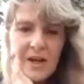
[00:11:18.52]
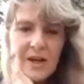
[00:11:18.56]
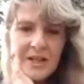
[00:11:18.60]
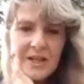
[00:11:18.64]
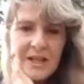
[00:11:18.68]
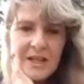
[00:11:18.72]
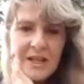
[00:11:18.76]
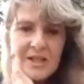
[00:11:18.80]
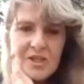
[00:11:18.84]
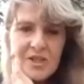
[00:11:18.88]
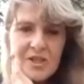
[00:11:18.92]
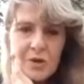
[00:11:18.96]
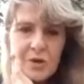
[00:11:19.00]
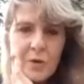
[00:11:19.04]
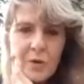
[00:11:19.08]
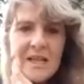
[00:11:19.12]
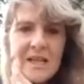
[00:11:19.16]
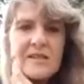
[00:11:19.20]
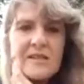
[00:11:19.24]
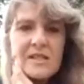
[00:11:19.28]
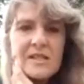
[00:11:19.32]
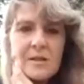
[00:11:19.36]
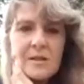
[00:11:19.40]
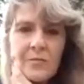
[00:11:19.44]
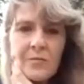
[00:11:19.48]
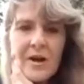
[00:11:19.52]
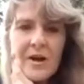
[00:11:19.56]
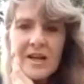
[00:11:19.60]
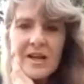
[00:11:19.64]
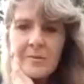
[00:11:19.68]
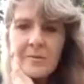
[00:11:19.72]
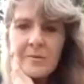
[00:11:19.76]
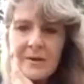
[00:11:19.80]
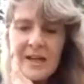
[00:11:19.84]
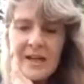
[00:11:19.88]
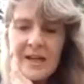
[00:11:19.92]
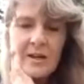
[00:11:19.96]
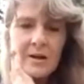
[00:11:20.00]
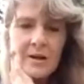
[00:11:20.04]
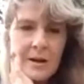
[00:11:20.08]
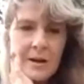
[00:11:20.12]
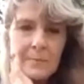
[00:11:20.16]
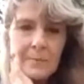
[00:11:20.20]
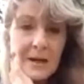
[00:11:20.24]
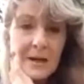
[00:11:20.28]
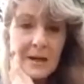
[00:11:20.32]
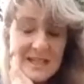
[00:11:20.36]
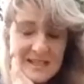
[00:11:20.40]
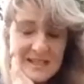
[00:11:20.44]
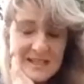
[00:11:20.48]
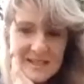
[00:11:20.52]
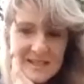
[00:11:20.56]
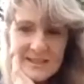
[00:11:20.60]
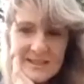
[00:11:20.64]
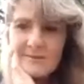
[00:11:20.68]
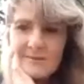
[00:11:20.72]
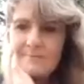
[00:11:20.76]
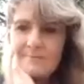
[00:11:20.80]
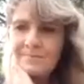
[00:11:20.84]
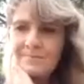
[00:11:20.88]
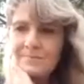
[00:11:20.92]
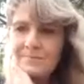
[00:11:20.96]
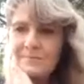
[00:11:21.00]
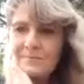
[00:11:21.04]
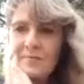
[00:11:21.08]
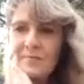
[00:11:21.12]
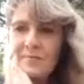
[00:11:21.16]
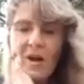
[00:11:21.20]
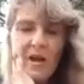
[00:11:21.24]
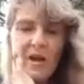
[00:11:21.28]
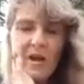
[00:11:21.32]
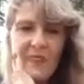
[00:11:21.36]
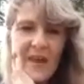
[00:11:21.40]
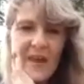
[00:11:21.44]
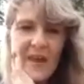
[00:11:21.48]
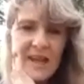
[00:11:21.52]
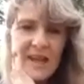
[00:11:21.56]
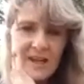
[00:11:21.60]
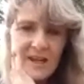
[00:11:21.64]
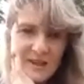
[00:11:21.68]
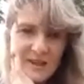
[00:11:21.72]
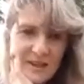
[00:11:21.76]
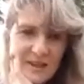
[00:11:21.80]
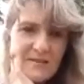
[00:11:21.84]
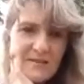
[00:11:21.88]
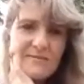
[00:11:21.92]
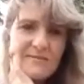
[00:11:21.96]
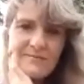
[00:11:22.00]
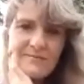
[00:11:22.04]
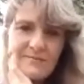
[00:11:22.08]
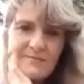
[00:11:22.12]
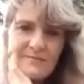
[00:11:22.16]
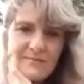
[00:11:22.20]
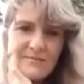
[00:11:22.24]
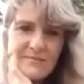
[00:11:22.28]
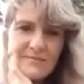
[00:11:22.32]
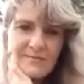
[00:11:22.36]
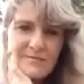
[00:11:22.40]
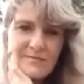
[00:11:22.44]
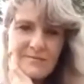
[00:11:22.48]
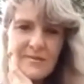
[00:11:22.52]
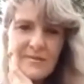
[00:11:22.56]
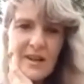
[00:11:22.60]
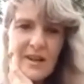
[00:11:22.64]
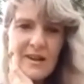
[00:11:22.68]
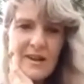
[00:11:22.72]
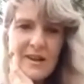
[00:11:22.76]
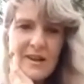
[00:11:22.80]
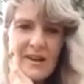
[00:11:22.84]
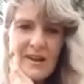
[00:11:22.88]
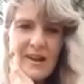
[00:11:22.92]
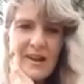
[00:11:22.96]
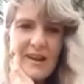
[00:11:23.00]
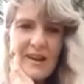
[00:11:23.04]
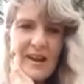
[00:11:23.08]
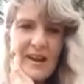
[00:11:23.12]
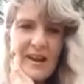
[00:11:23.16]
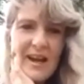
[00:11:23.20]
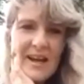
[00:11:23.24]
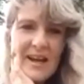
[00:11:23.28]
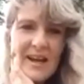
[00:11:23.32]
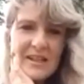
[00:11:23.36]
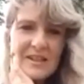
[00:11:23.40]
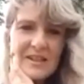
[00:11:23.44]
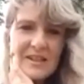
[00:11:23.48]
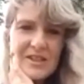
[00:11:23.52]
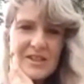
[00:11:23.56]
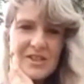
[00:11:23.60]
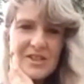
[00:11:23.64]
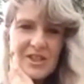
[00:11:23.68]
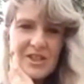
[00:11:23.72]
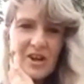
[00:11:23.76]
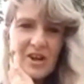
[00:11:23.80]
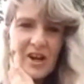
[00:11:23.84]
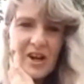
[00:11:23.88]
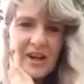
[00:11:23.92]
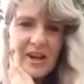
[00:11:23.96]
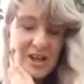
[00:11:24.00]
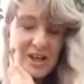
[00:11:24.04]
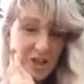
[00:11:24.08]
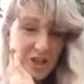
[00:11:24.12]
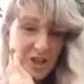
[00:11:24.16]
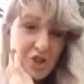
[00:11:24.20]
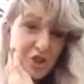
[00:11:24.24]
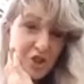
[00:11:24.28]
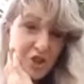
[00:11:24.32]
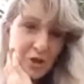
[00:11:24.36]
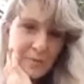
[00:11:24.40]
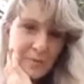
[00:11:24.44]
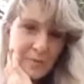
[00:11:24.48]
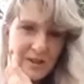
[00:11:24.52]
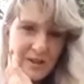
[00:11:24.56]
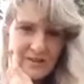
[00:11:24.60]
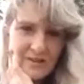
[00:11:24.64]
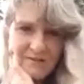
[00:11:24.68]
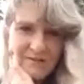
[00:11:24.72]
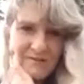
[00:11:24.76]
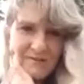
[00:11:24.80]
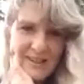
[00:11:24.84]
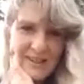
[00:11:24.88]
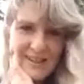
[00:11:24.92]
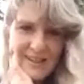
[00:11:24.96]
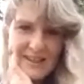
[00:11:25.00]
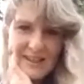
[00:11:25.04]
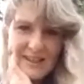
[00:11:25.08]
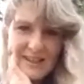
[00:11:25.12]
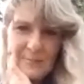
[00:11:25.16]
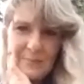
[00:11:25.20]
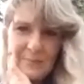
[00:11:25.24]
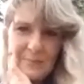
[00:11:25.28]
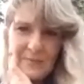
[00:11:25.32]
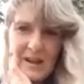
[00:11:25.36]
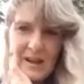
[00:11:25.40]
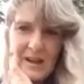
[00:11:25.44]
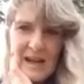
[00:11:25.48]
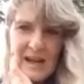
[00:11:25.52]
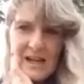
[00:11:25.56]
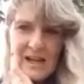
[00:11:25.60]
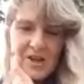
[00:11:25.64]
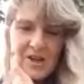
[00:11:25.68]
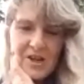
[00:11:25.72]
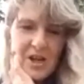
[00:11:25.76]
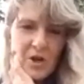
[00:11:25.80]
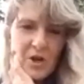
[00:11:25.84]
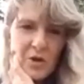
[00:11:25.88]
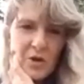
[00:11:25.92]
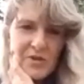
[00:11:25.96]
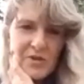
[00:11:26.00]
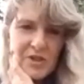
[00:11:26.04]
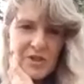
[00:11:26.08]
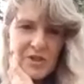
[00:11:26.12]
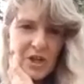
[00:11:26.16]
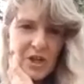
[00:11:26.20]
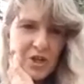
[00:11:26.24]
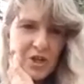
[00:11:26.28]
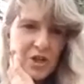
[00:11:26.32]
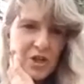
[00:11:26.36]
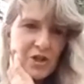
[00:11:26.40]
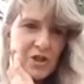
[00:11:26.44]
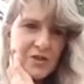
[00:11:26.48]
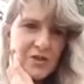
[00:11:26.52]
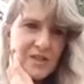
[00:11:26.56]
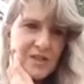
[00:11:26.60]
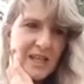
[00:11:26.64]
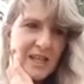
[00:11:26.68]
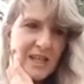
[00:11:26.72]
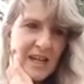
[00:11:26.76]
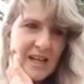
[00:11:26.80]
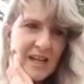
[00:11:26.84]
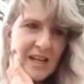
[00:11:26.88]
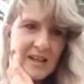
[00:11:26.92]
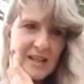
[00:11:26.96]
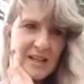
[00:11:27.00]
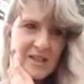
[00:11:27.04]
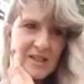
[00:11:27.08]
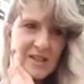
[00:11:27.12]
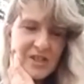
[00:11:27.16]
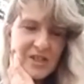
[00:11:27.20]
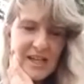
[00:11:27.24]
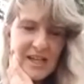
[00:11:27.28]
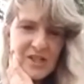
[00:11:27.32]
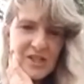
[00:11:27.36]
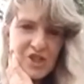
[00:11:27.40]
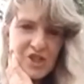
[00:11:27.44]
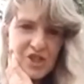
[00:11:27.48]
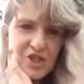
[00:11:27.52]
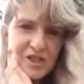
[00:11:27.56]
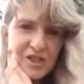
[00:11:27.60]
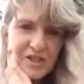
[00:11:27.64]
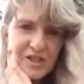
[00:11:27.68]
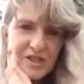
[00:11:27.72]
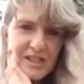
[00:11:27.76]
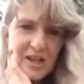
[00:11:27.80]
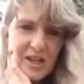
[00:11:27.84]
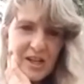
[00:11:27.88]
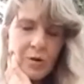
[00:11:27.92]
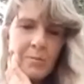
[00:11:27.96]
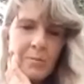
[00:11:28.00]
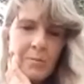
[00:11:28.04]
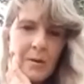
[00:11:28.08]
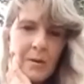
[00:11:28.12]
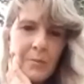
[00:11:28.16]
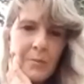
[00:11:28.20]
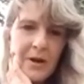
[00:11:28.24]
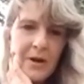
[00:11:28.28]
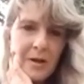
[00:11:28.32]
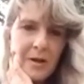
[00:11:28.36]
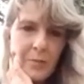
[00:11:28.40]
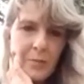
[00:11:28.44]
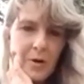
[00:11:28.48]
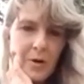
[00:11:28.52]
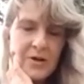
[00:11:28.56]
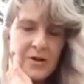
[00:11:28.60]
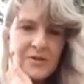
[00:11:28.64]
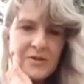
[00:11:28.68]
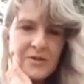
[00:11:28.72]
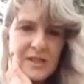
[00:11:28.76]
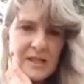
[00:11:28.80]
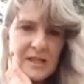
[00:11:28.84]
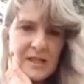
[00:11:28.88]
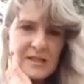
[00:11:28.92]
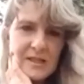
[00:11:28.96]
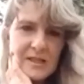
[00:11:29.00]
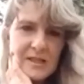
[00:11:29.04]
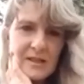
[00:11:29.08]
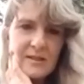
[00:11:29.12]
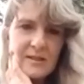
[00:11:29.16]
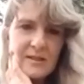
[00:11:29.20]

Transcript: need to eat some red meat, I bless it, I thank it, and I consume it. And I also use, again, intention to help my body process it